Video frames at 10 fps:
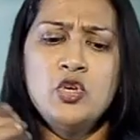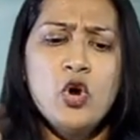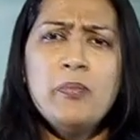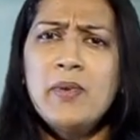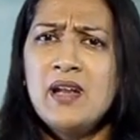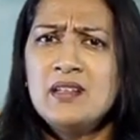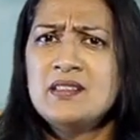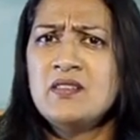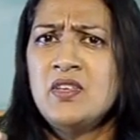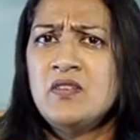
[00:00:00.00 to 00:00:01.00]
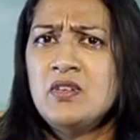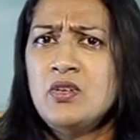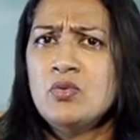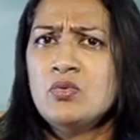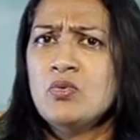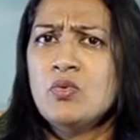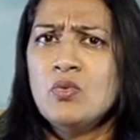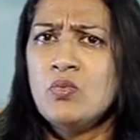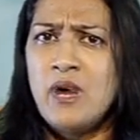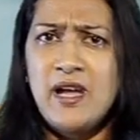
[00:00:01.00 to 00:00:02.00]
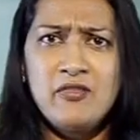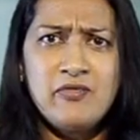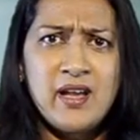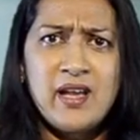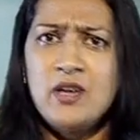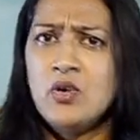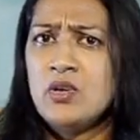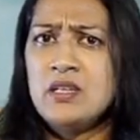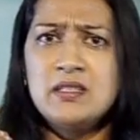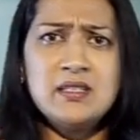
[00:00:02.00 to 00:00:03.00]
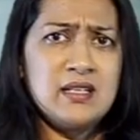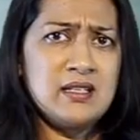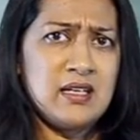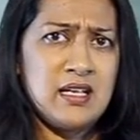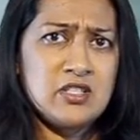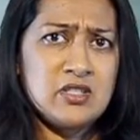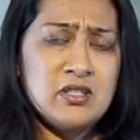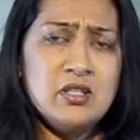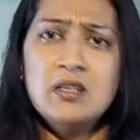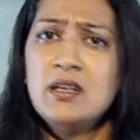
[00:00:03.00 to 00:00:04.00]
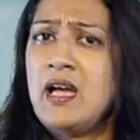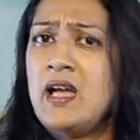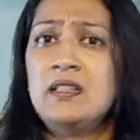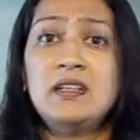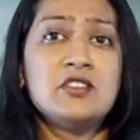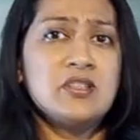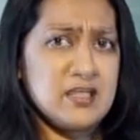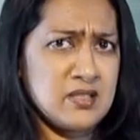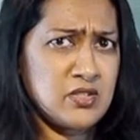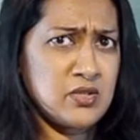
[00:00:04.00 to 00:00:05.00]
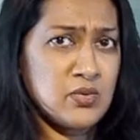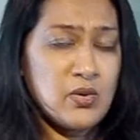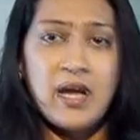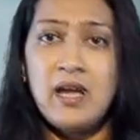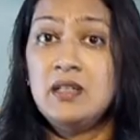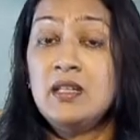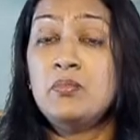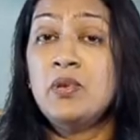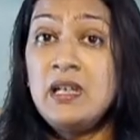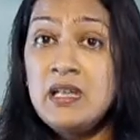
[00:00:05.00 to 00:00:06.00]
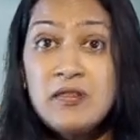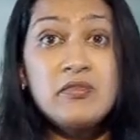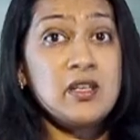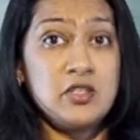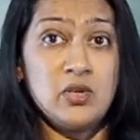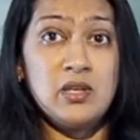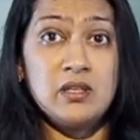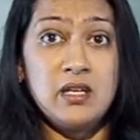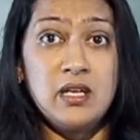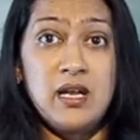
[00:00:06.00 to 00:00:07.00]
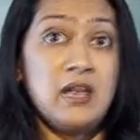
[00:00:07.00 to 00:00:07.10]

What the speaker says: your parents have given you Wi-Fi or internet connection and they trust you and they believe that you're learning.